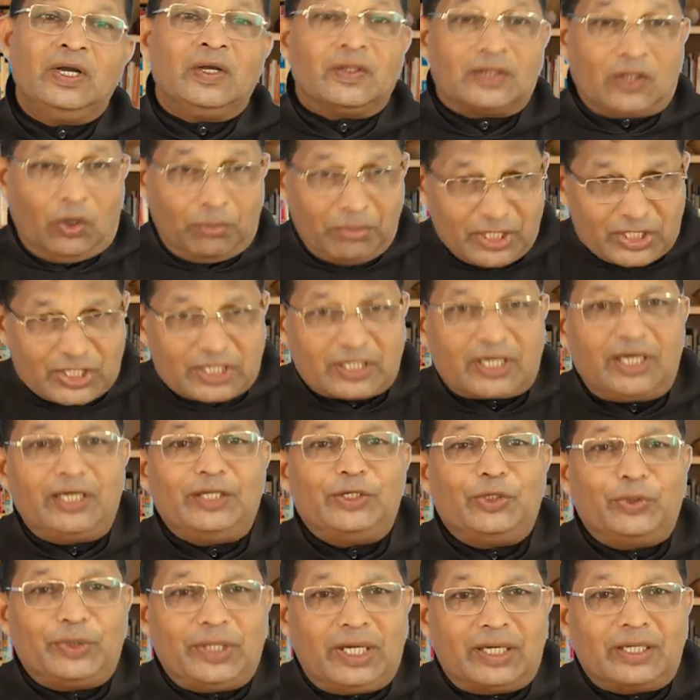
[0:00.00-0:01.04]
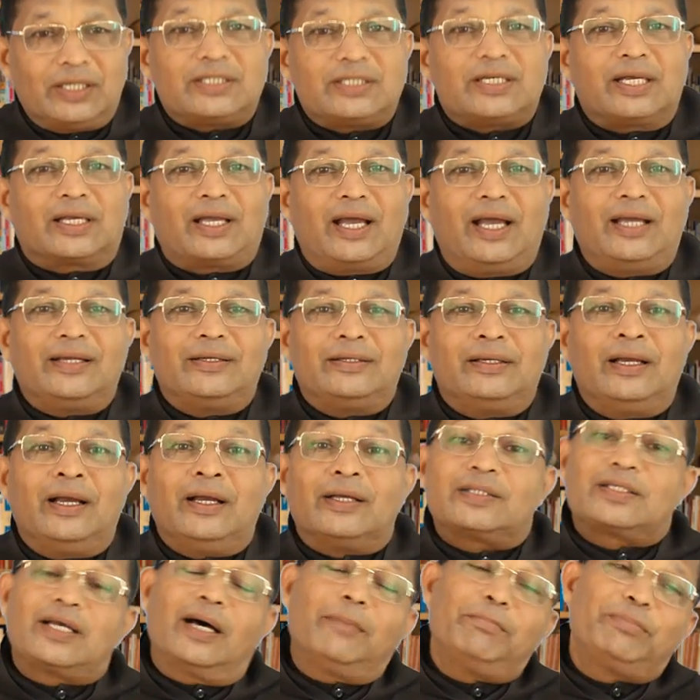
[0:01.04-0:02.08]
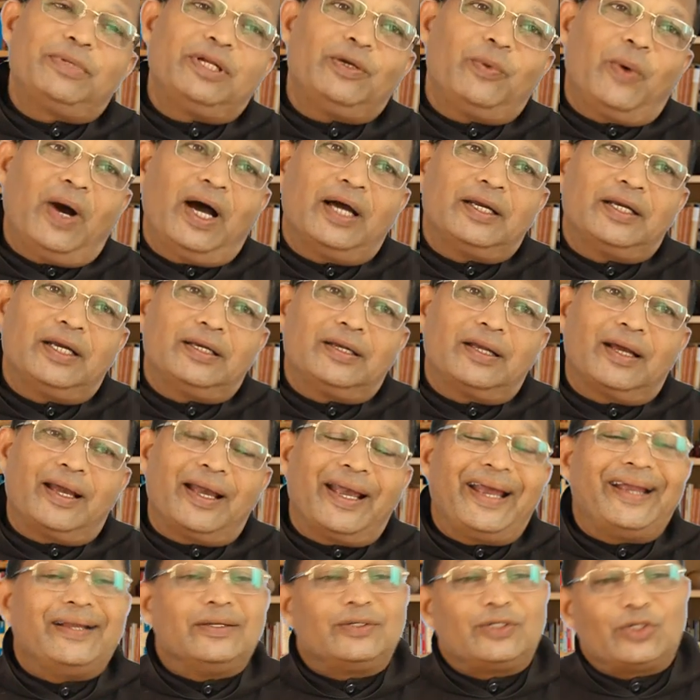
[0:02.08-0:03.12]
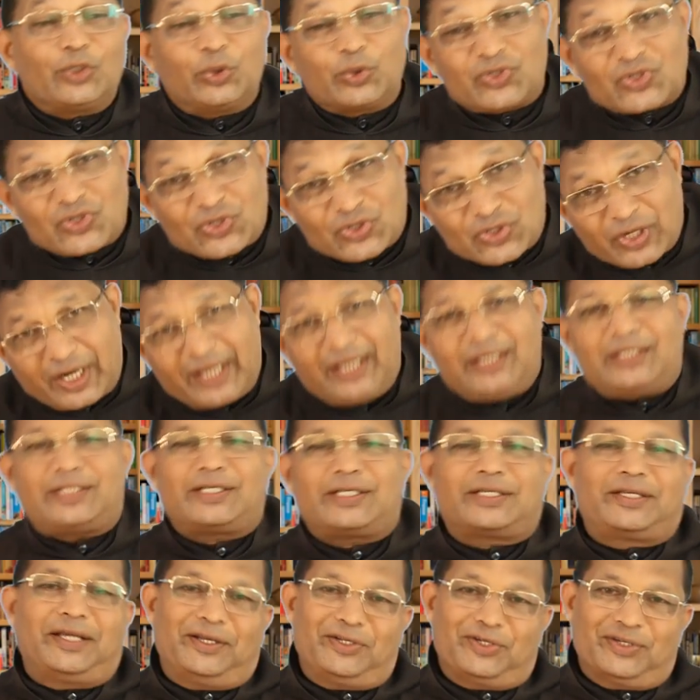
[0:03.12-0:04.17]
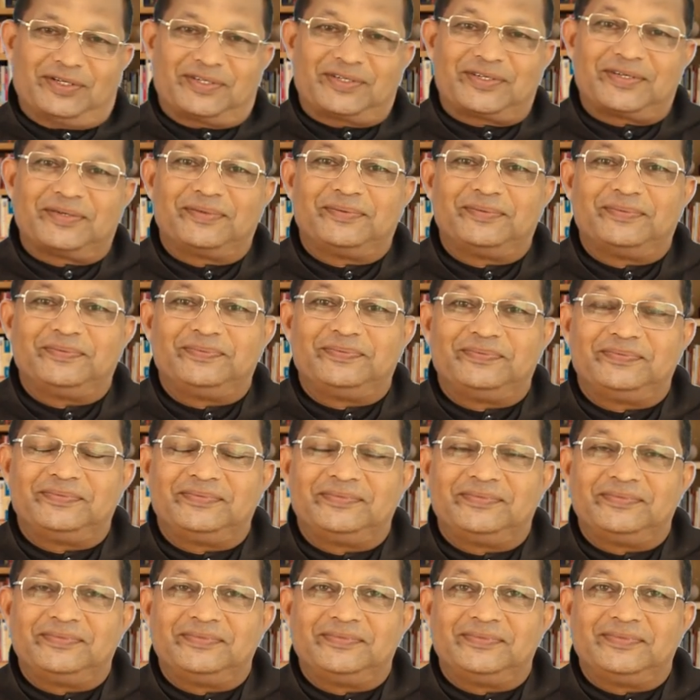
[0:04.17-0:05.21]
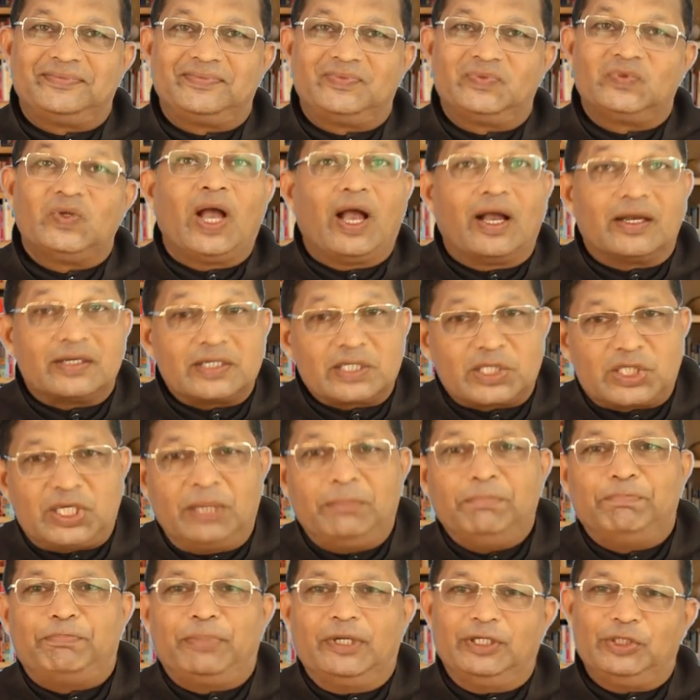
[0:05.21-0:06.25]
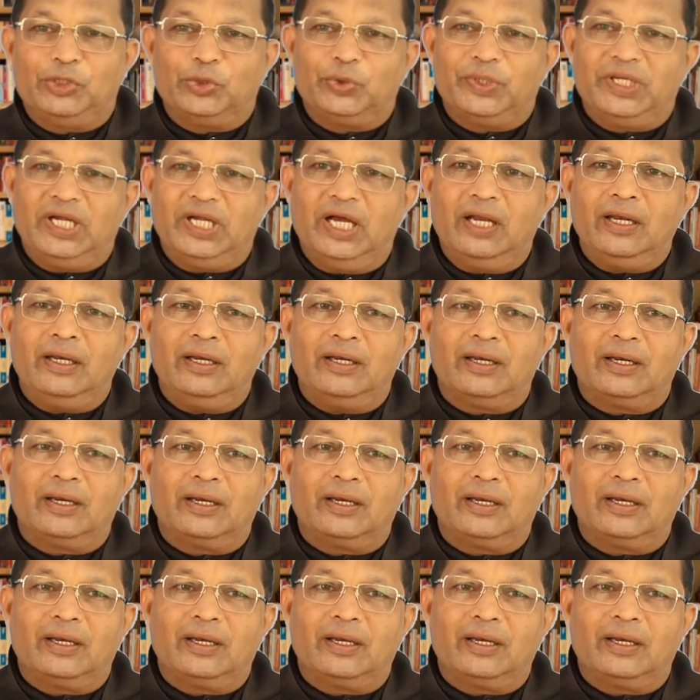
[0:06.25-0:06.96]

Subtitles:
The mystical union is again subdivided into three stages: simple union,